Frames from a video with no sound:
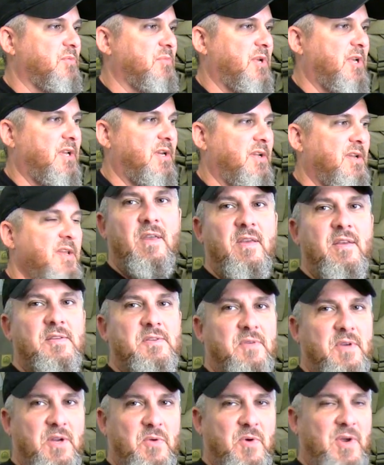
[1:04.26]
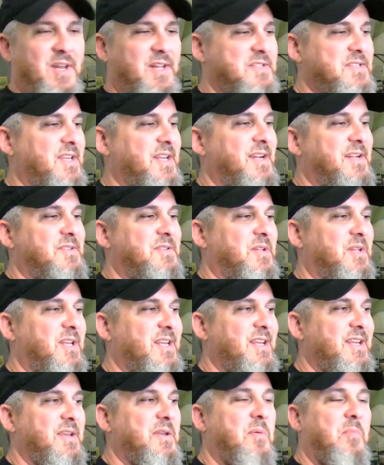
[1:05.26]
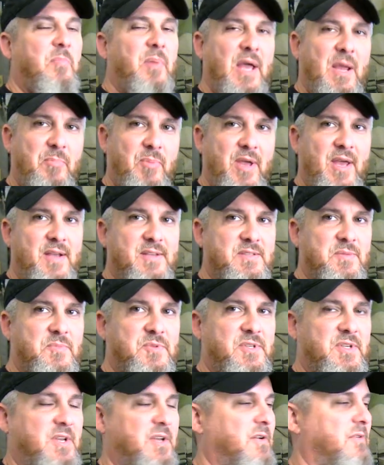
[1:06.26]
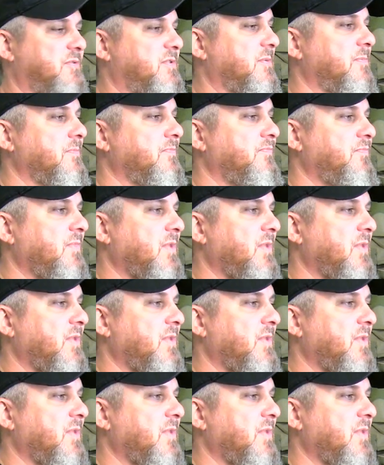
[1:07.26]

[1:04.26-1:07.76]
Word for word: are made. So anyway, let's get into the backpacks themselves.